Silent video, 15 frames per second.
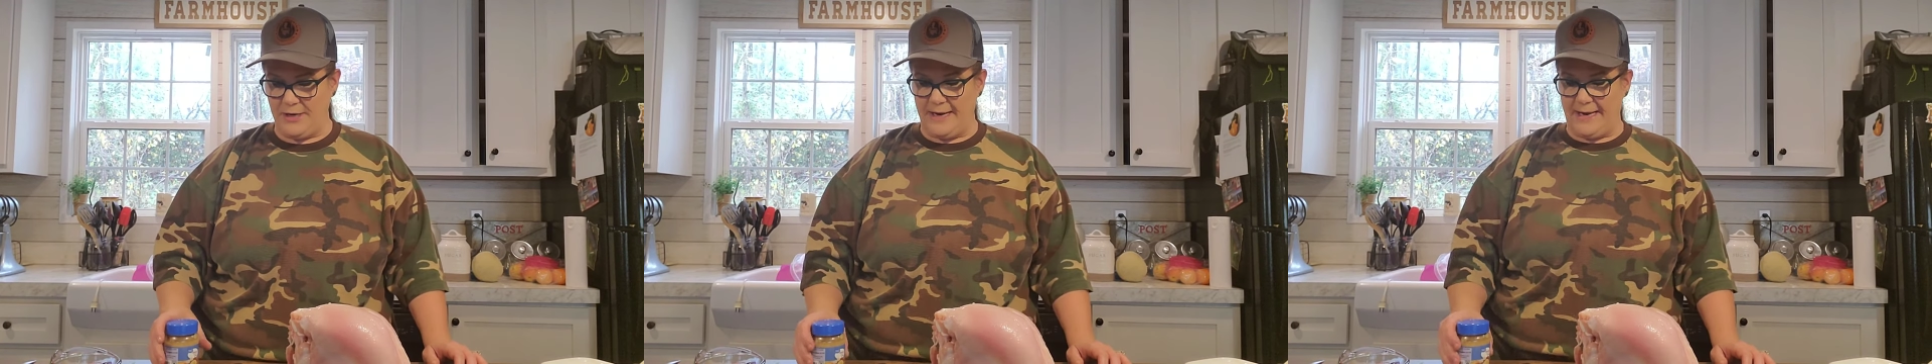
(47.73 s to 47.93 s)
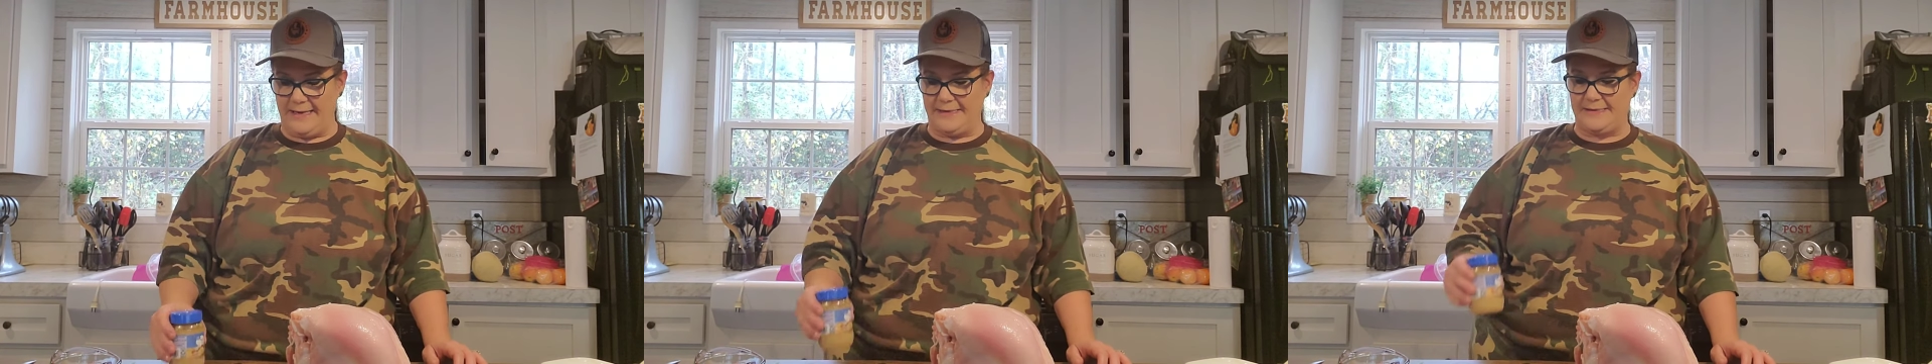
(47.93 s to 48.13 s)
you
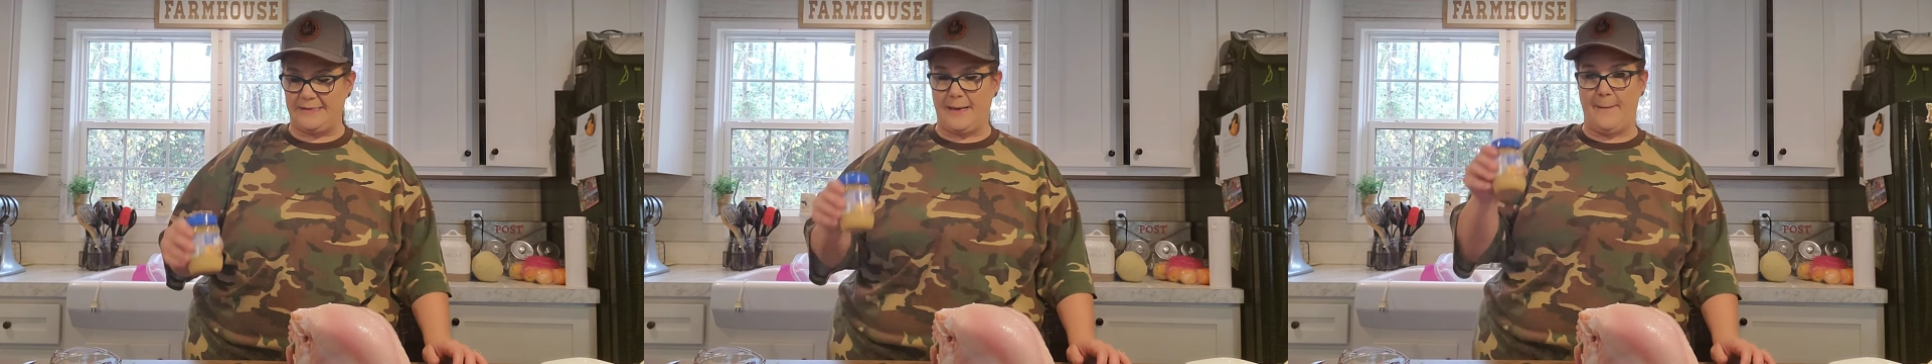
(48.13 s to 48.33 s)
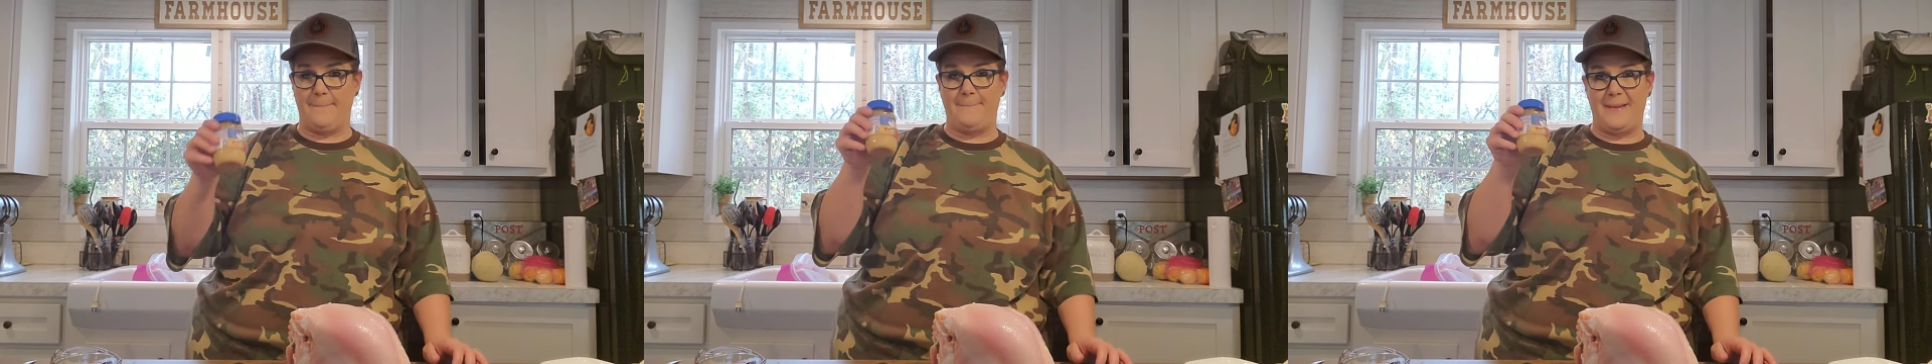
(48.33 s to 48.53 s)
need
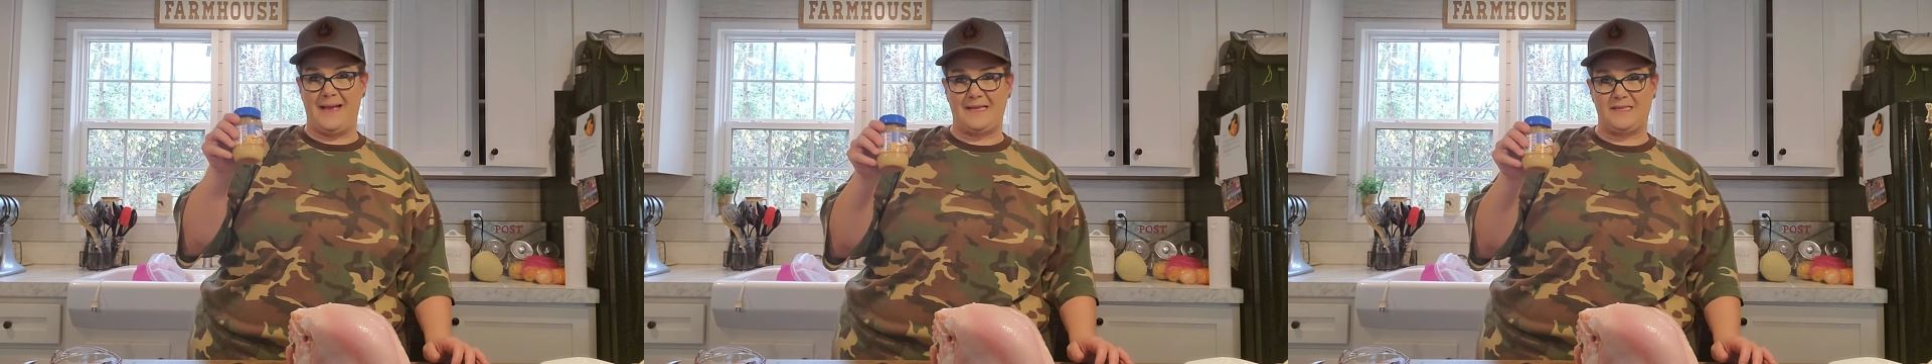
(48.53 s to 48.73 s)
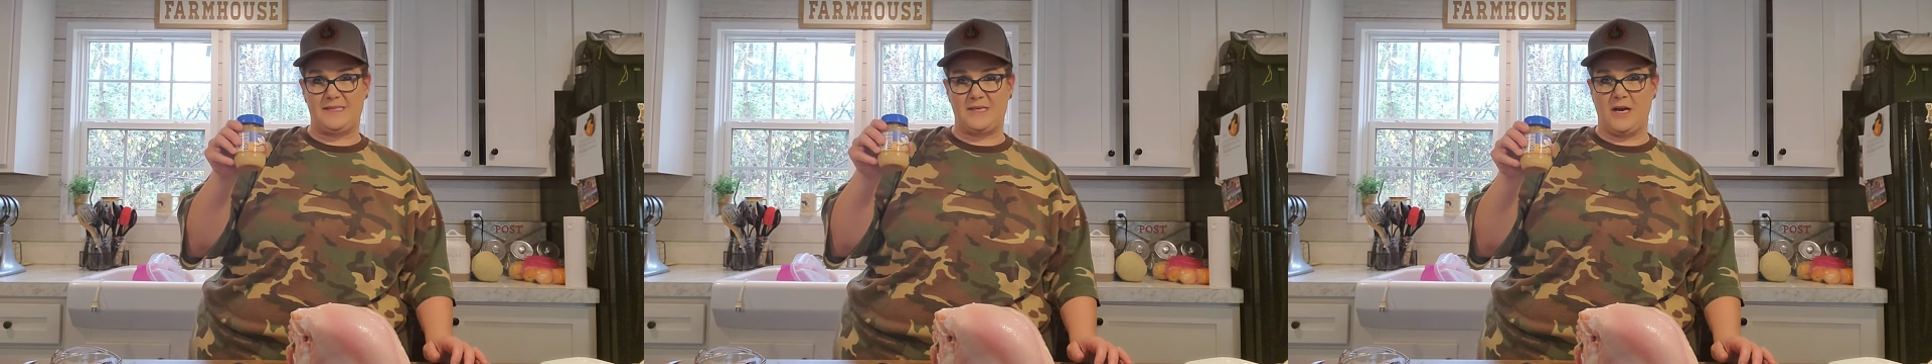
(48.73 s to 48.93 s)
some
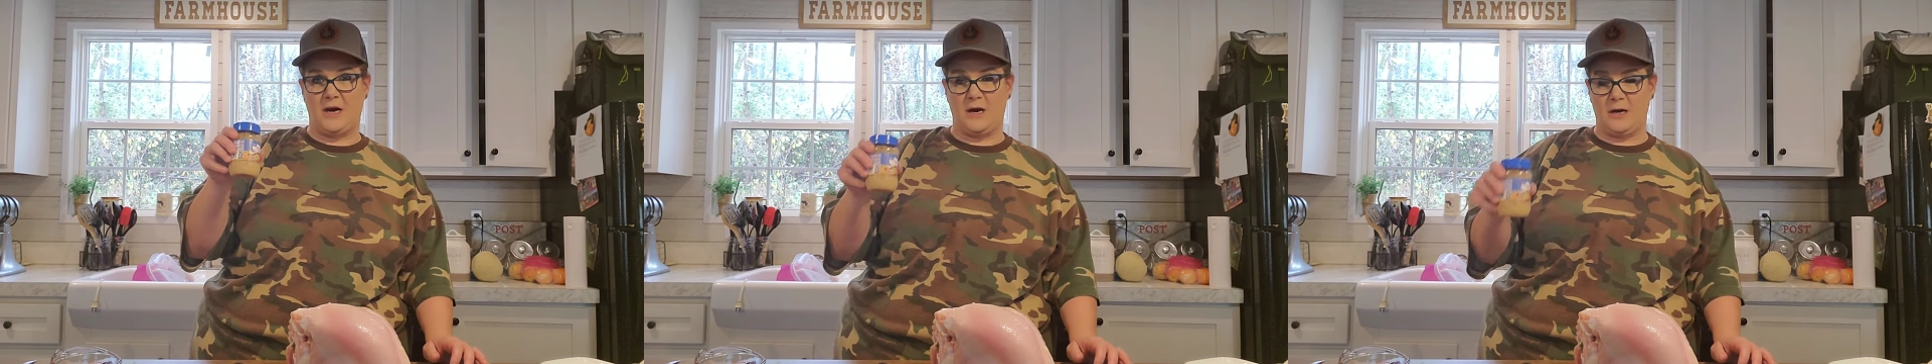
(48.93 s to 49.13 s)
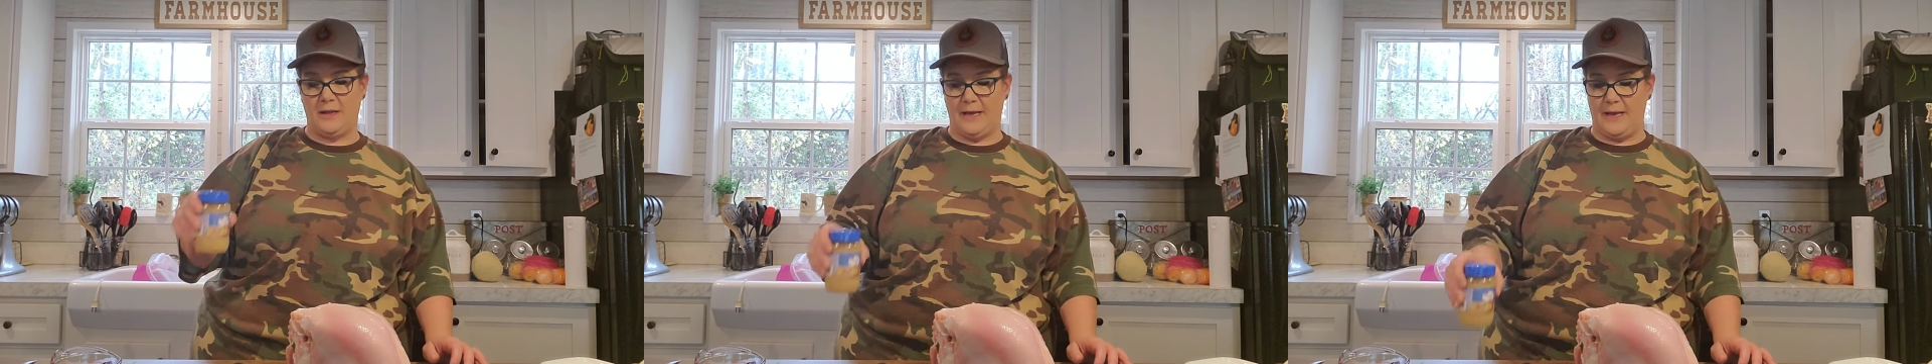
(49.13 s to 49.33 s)
minced
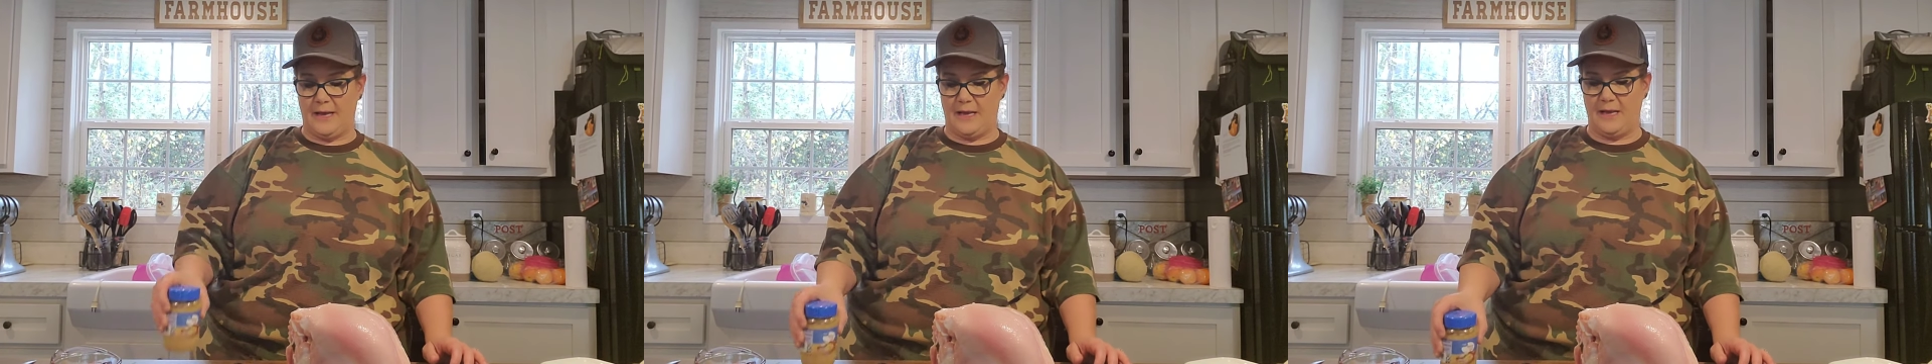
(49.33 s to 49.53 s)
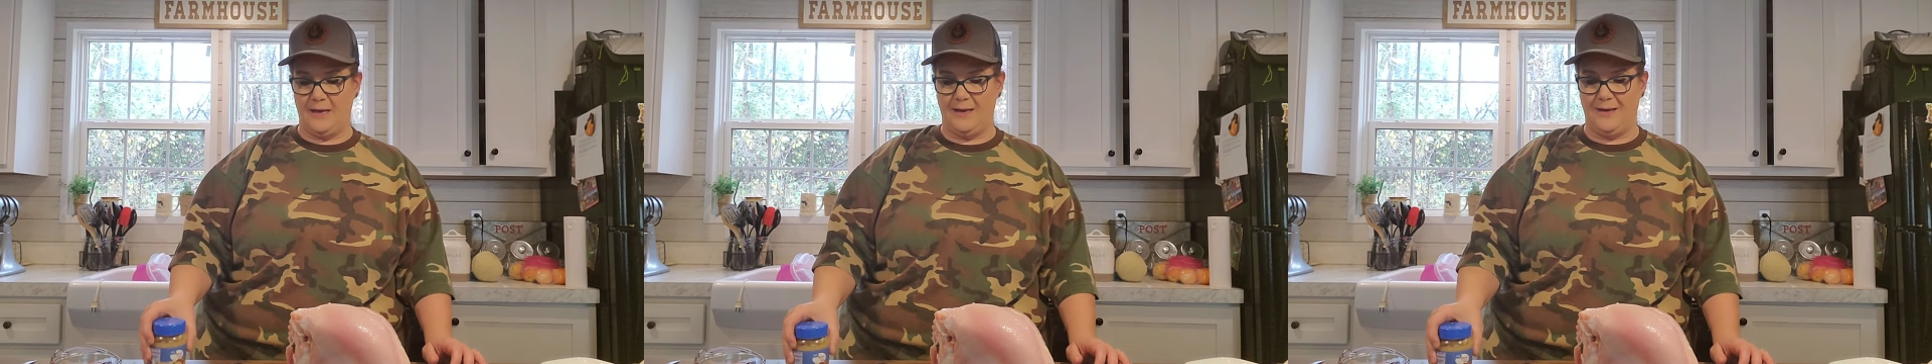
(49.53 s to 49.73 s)

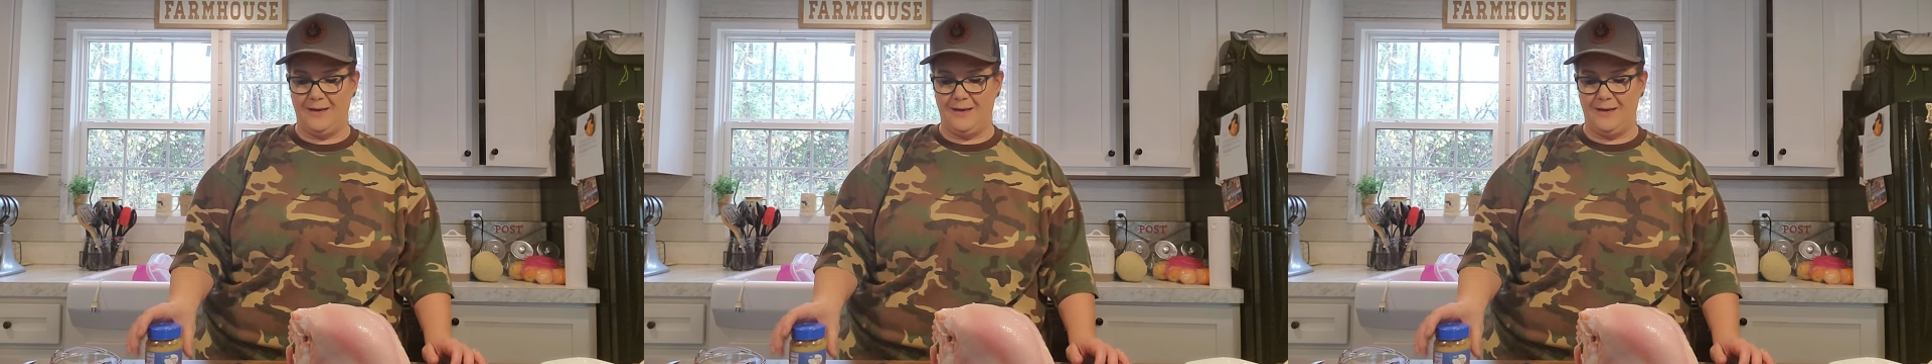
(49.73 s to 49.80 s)
garlic.